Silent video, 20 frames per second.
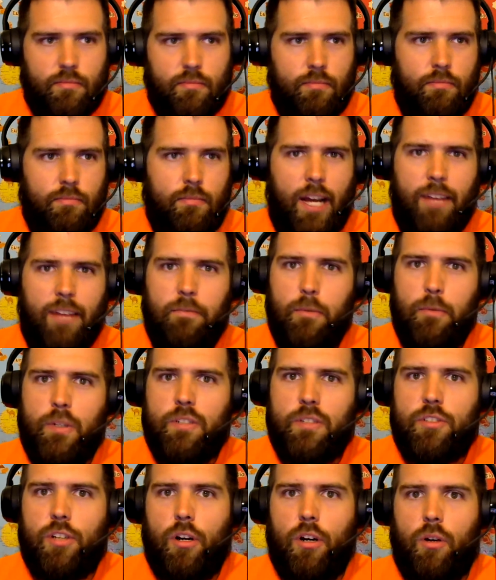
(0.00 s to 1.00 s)
I've been
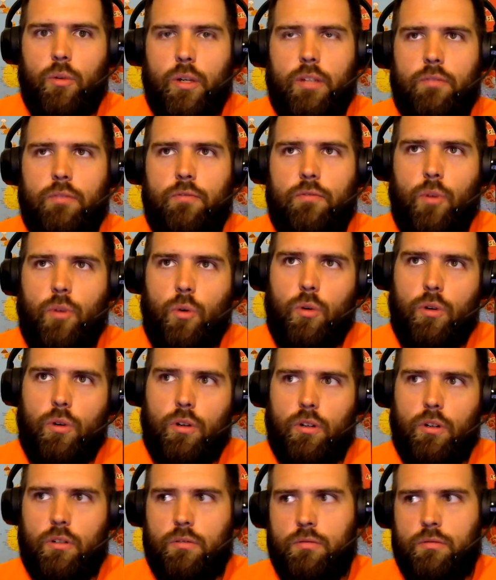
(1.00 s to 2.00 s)
towing
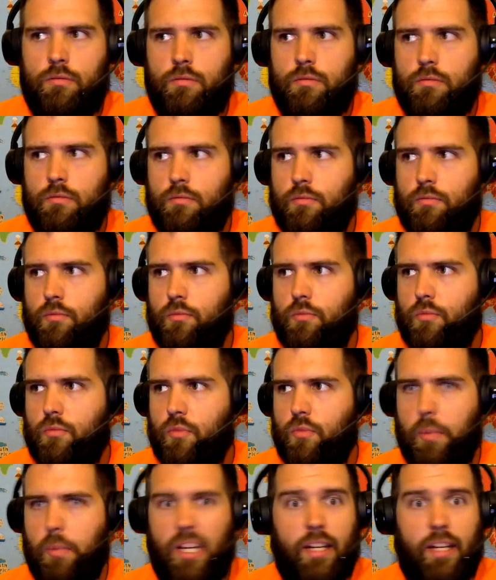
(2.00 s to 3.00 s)
for the
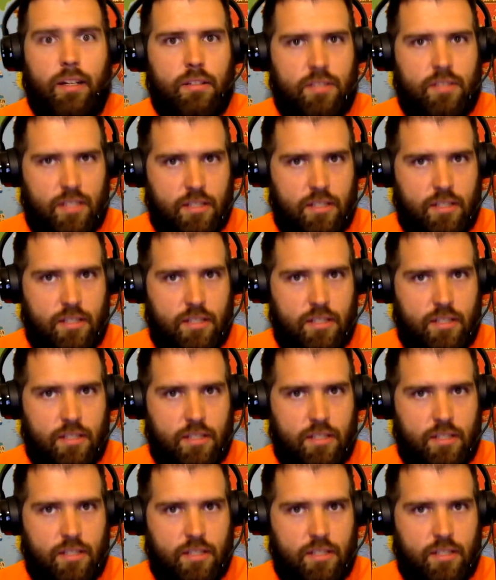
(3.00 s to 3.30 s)
beginning since the